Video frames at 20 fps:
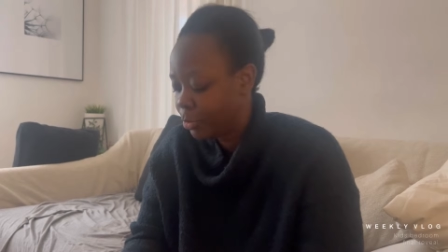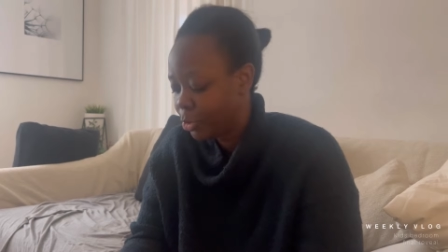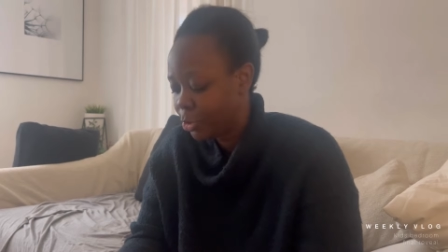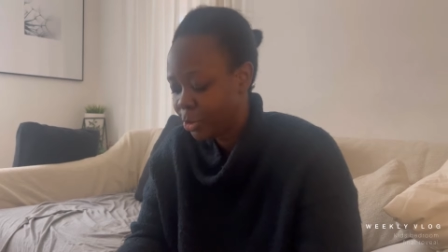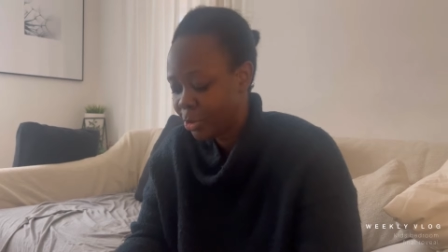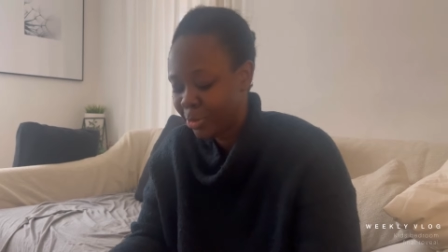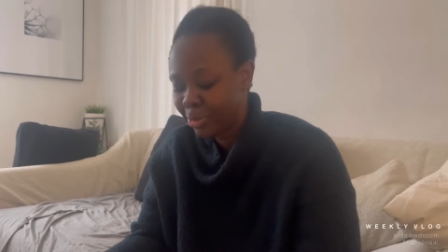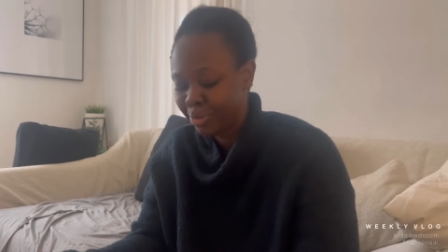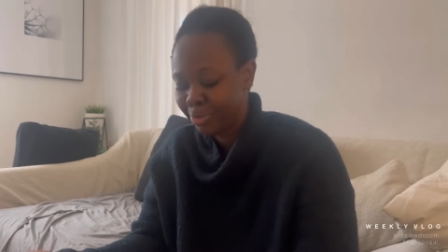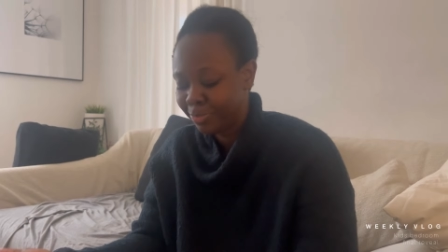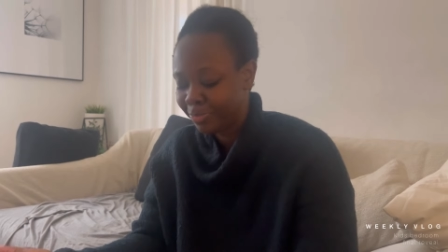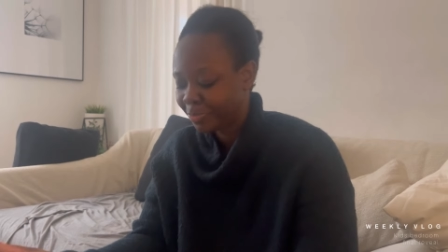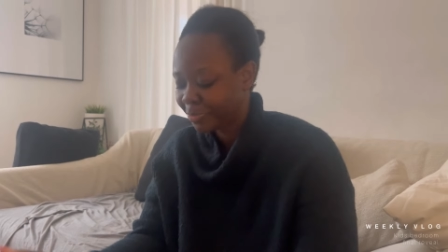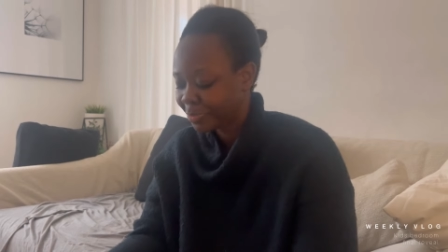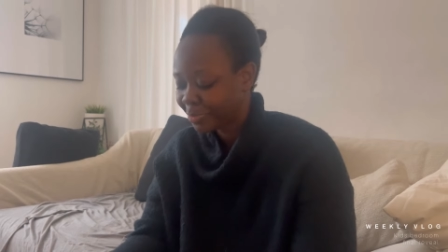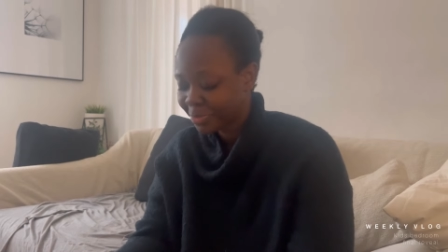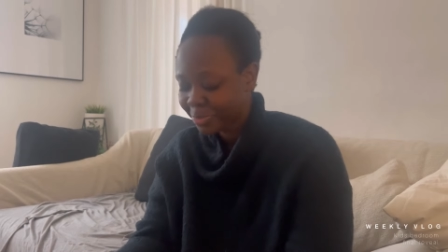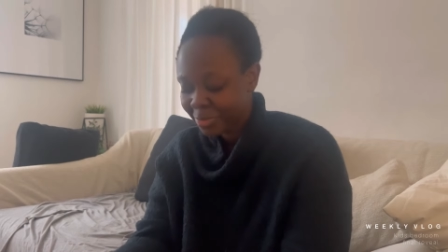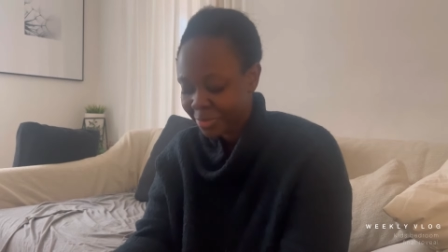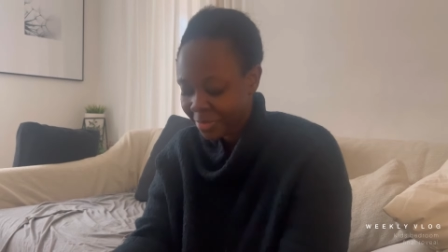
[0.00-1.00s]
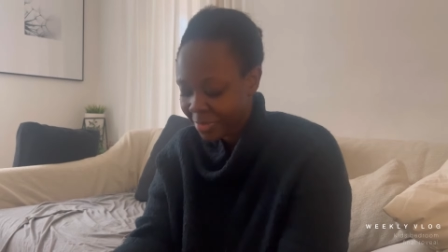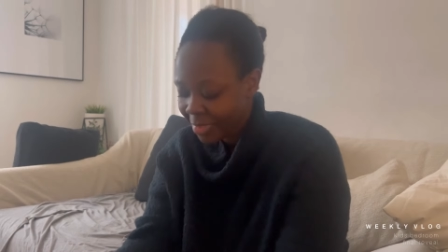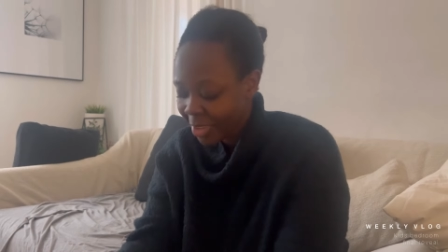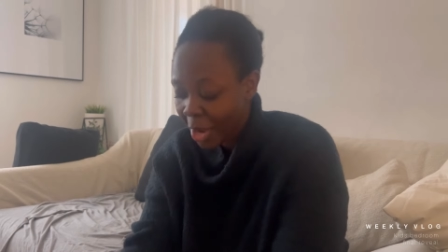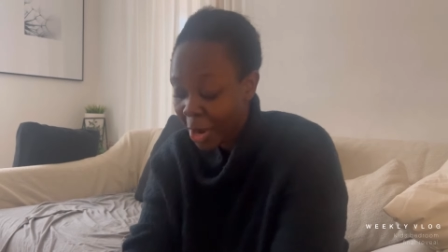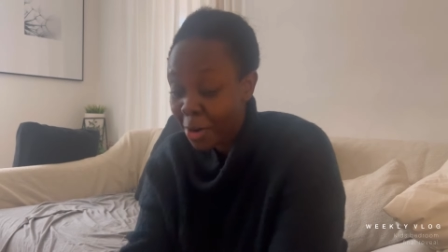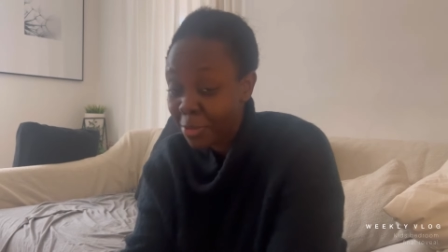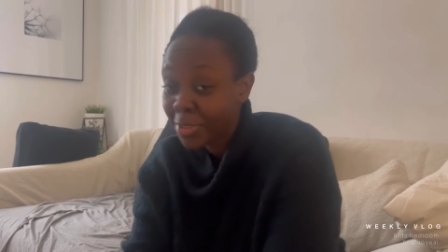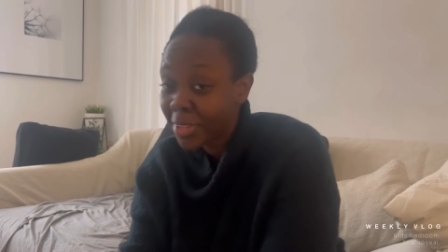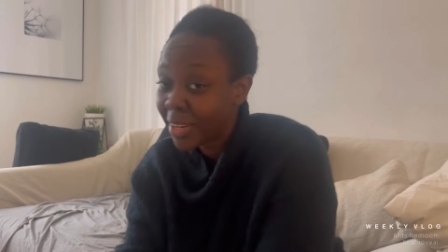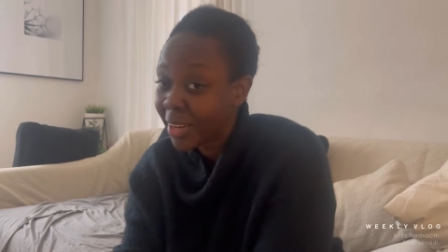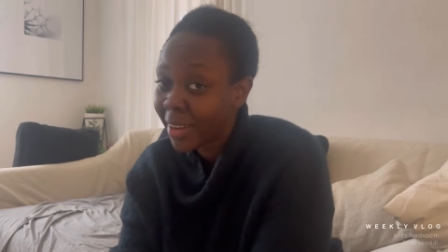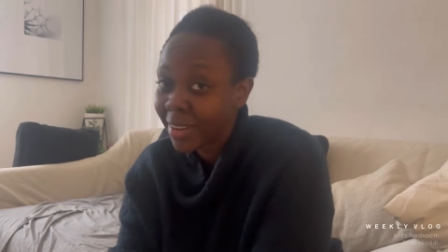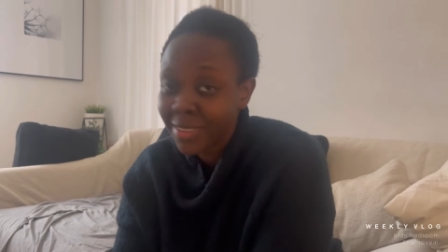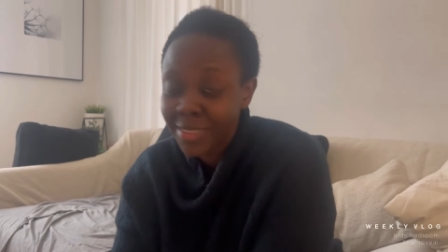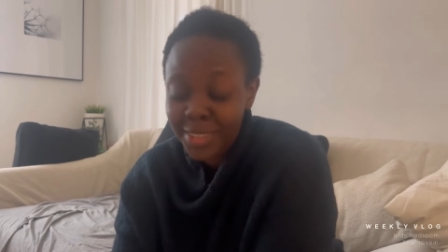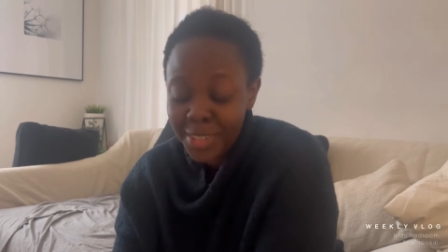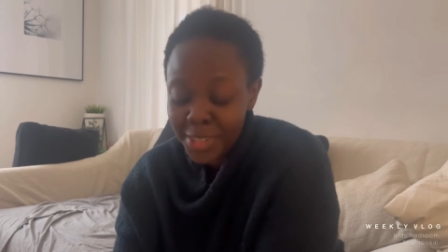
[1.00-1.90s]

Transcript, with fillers: So after that,